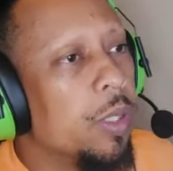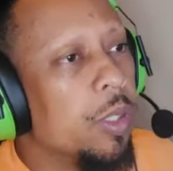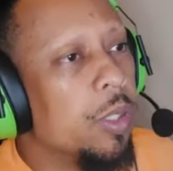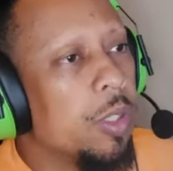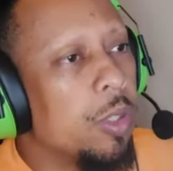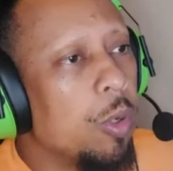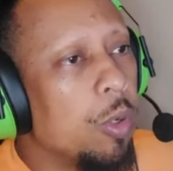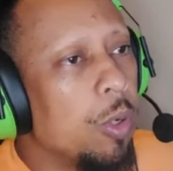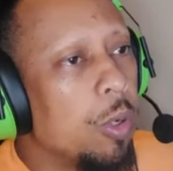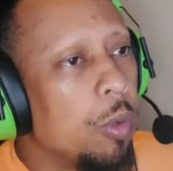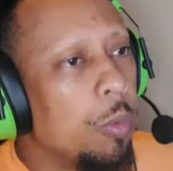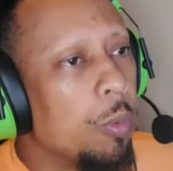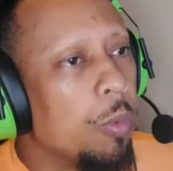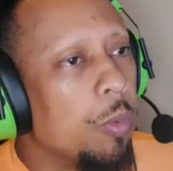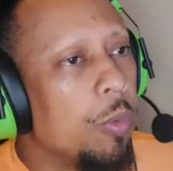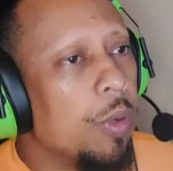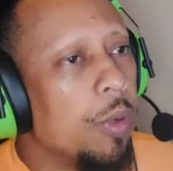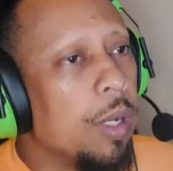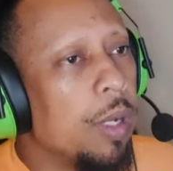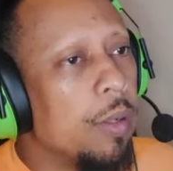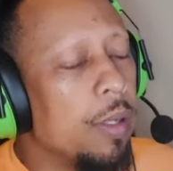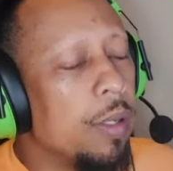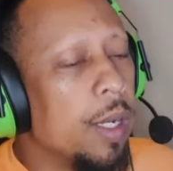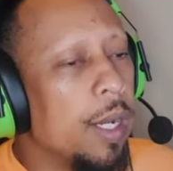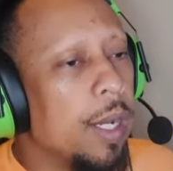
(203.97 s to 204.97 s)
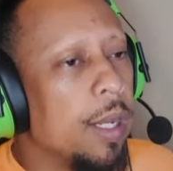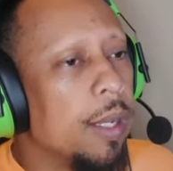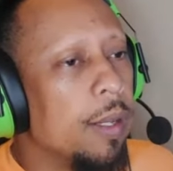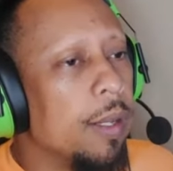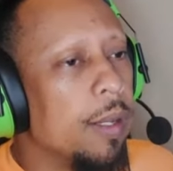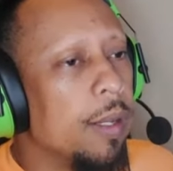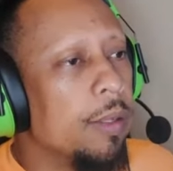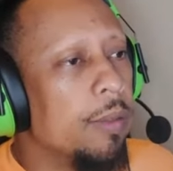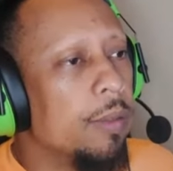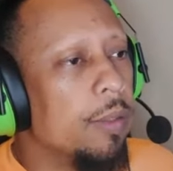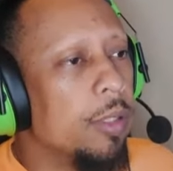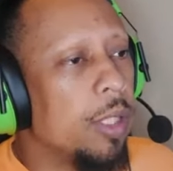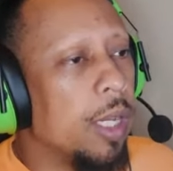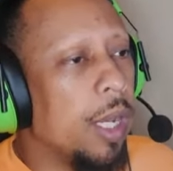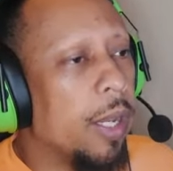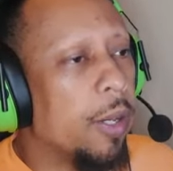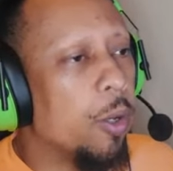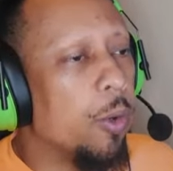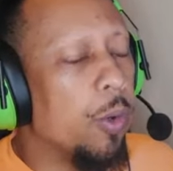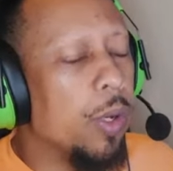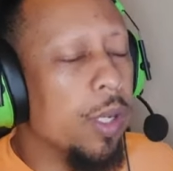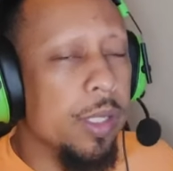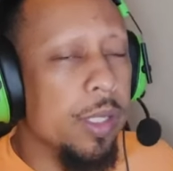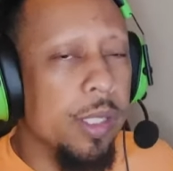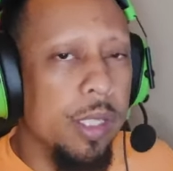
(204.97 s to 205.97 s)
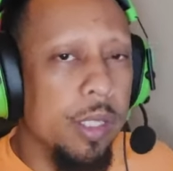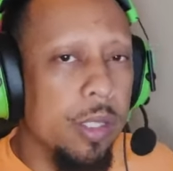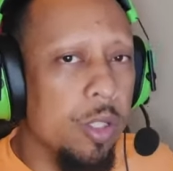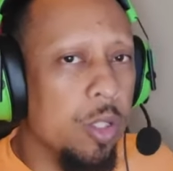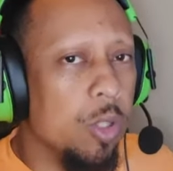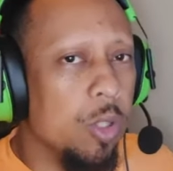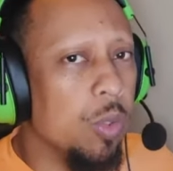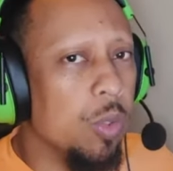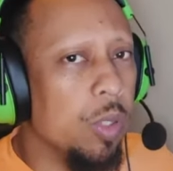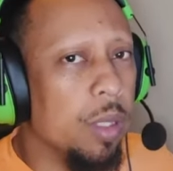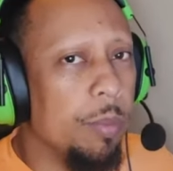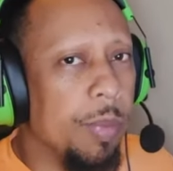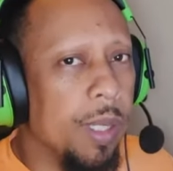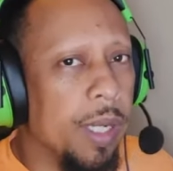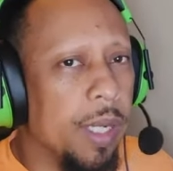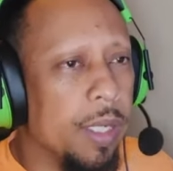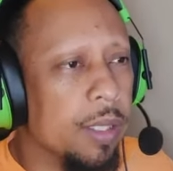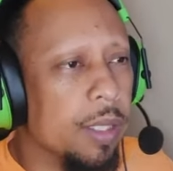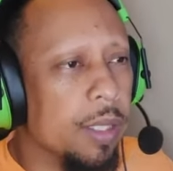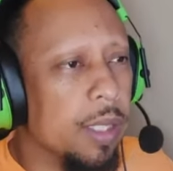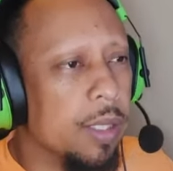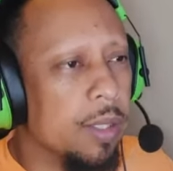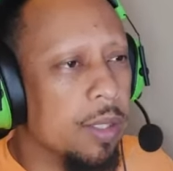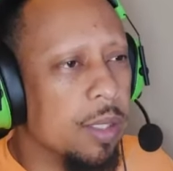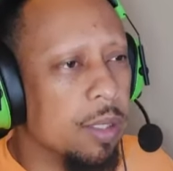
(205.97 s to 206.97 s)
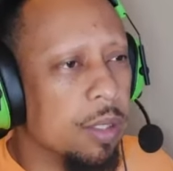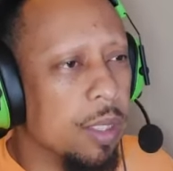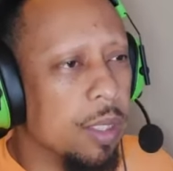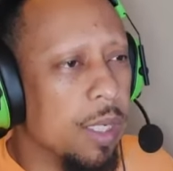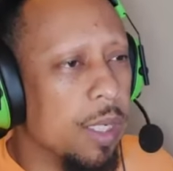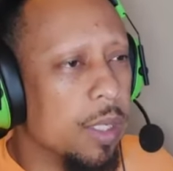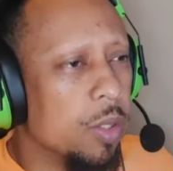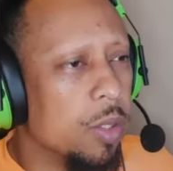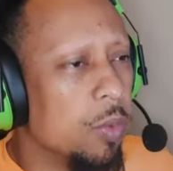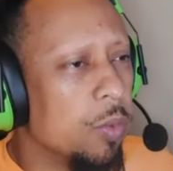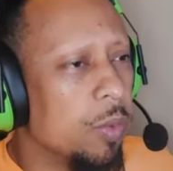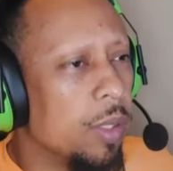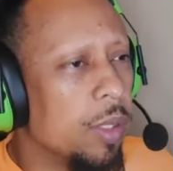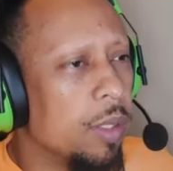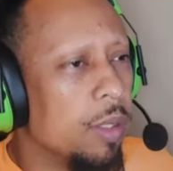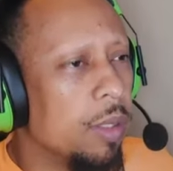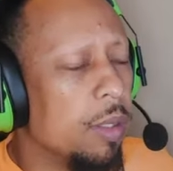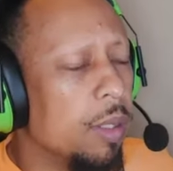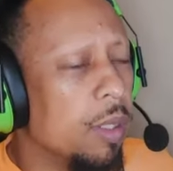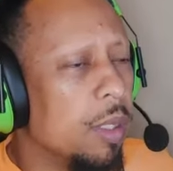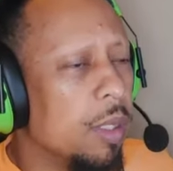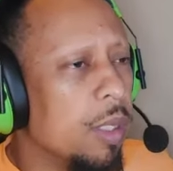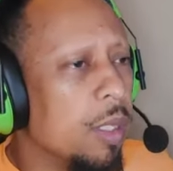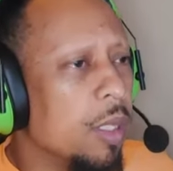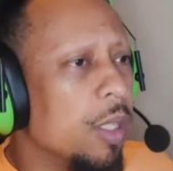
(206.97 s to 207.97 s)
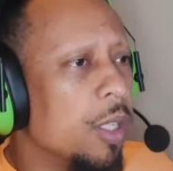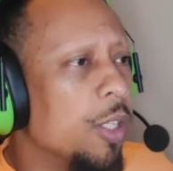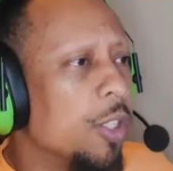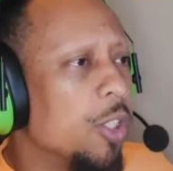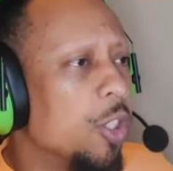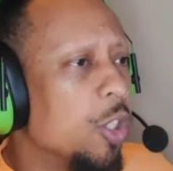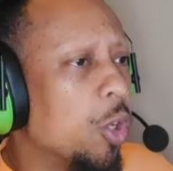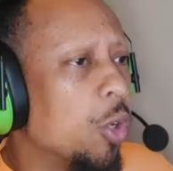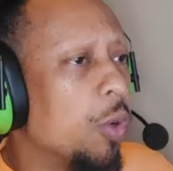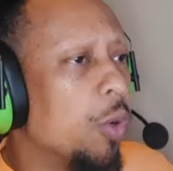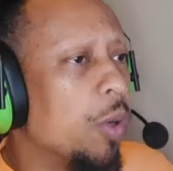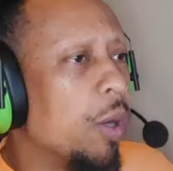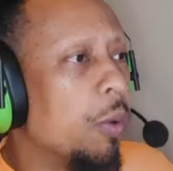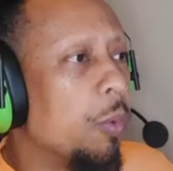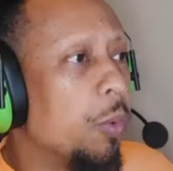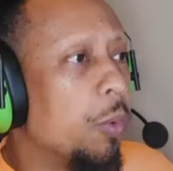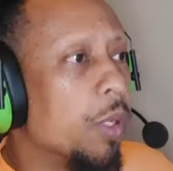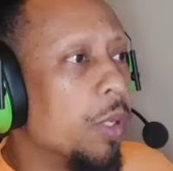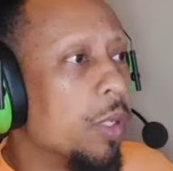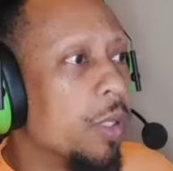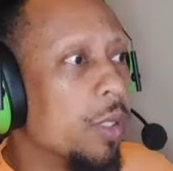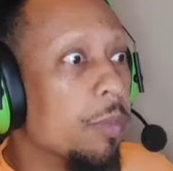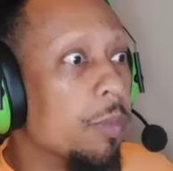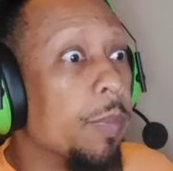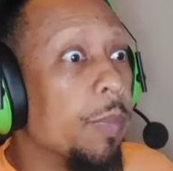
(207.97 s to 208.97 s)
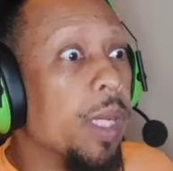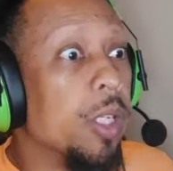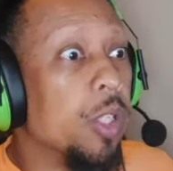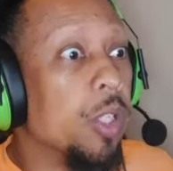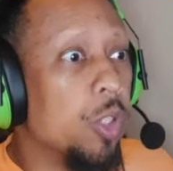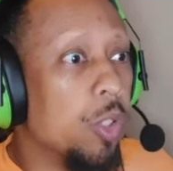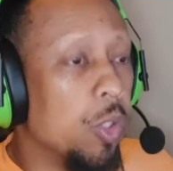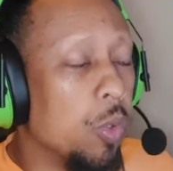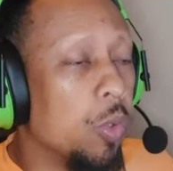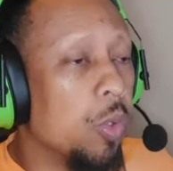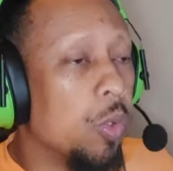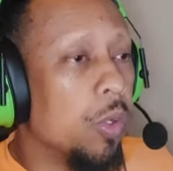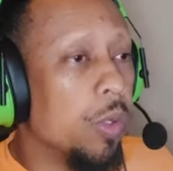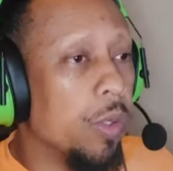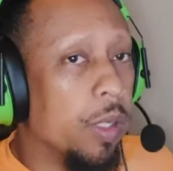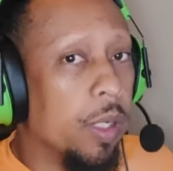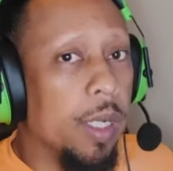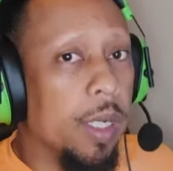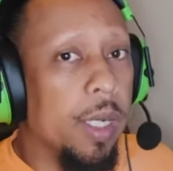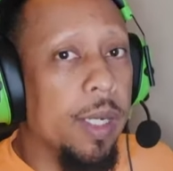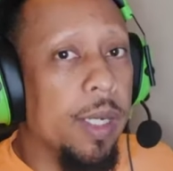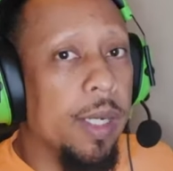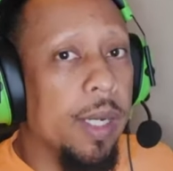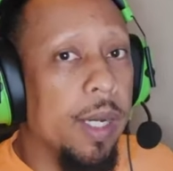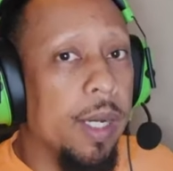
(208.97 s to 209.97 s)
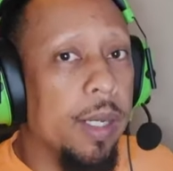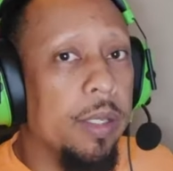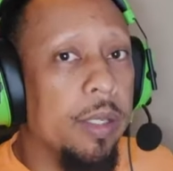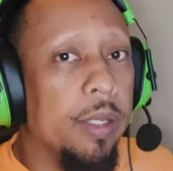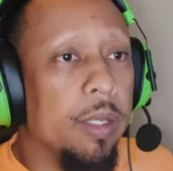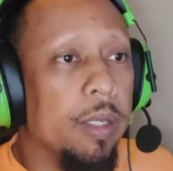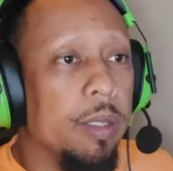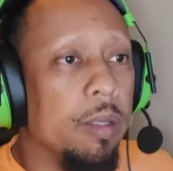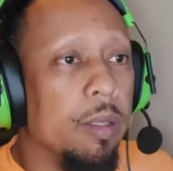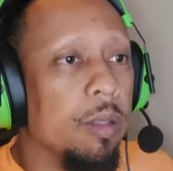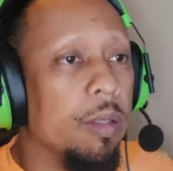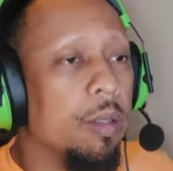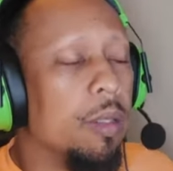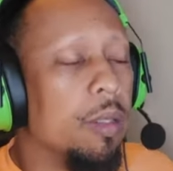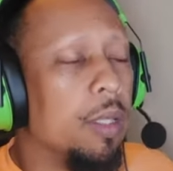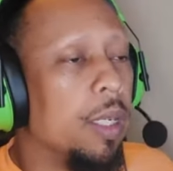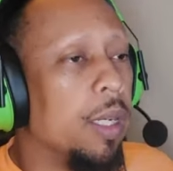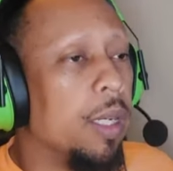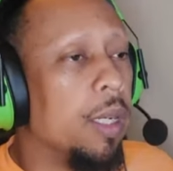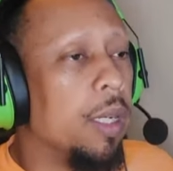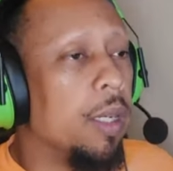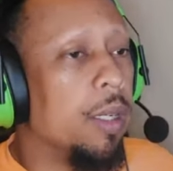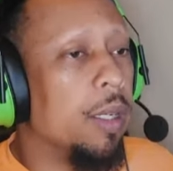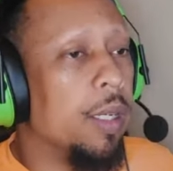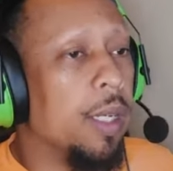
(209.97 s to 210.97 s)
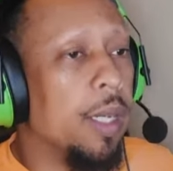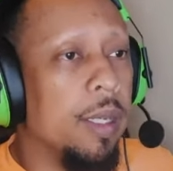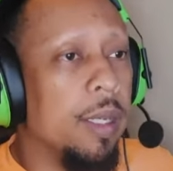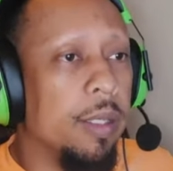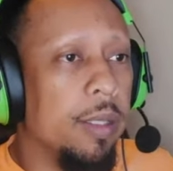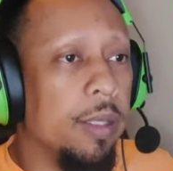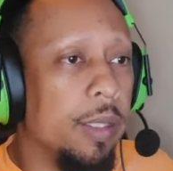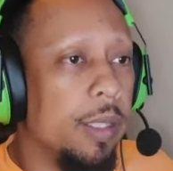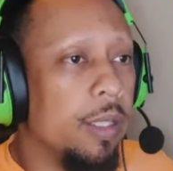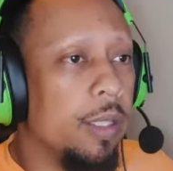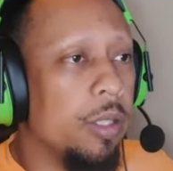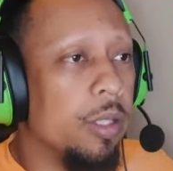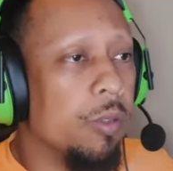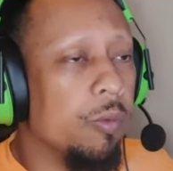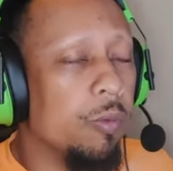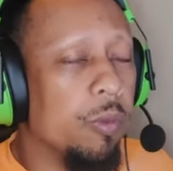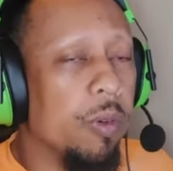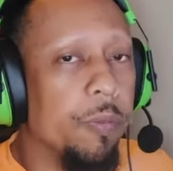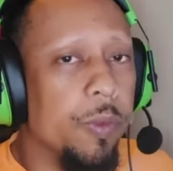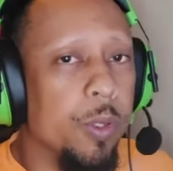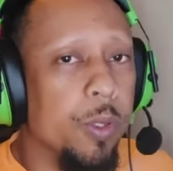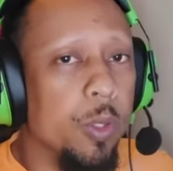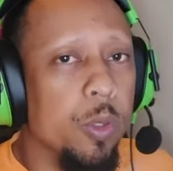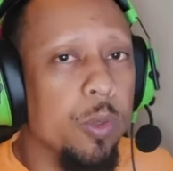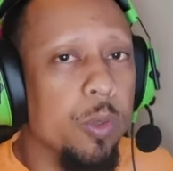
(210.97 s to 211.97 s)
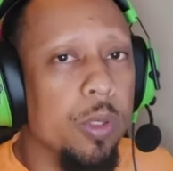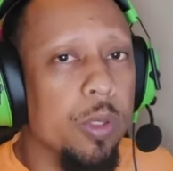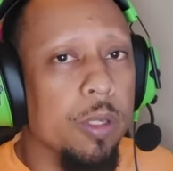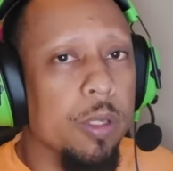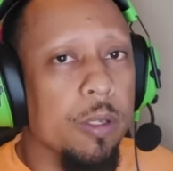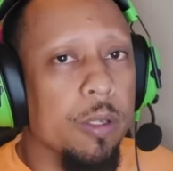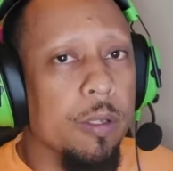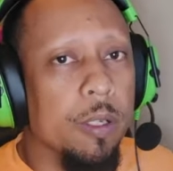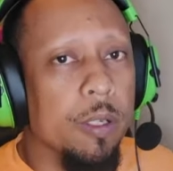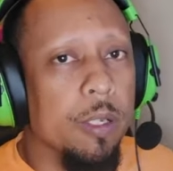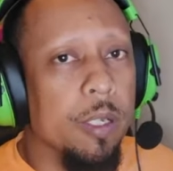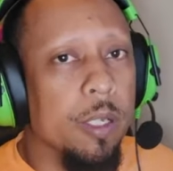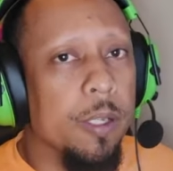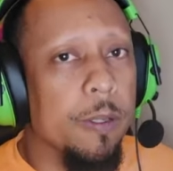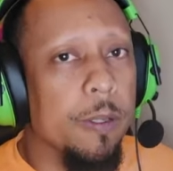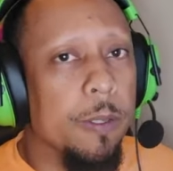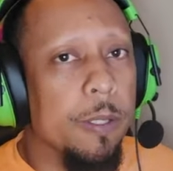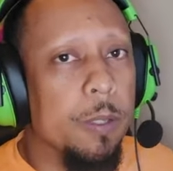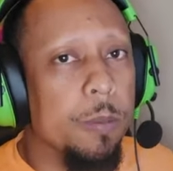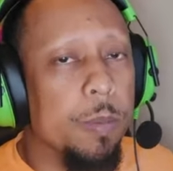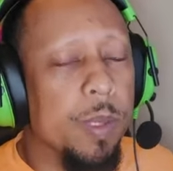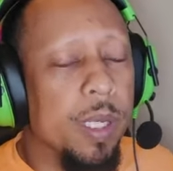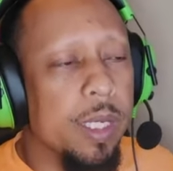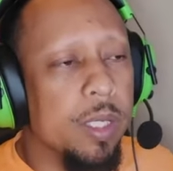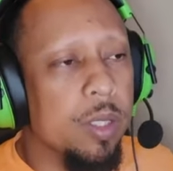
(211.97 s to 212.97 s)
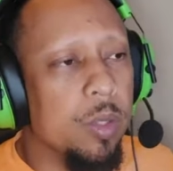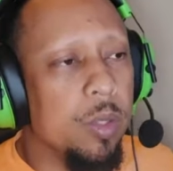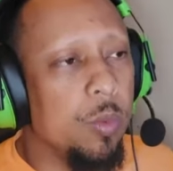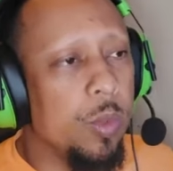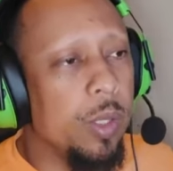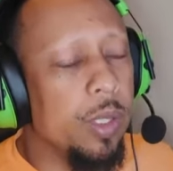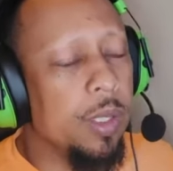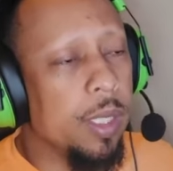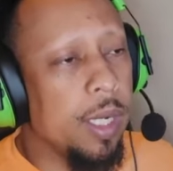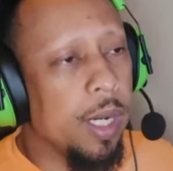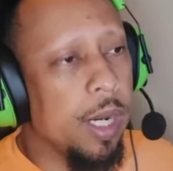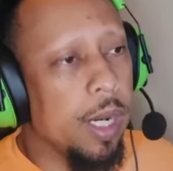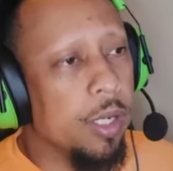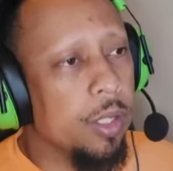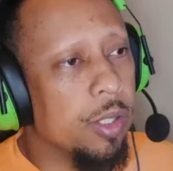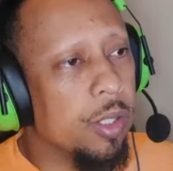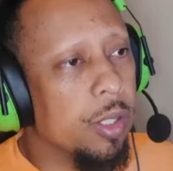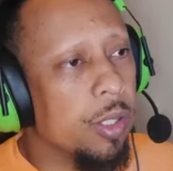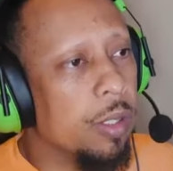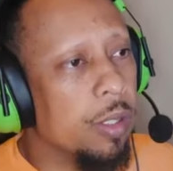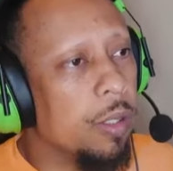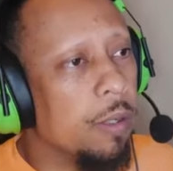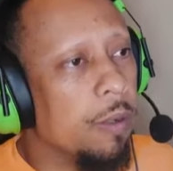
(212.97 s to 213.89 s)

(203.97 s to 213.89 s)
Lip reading: So I know I didn't do any back testing last week, so I wanted to make sure that I got in and at least reviewed this past week's action